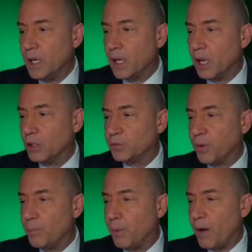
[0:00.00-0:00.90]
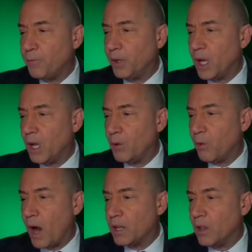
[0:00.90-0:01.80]
It goes from Buffalo
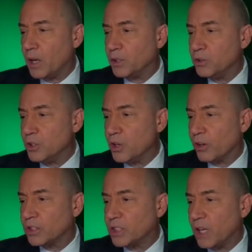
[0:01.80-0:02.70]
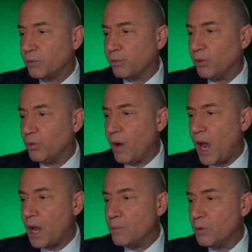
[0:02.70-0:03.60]
right along the New York State Thruway,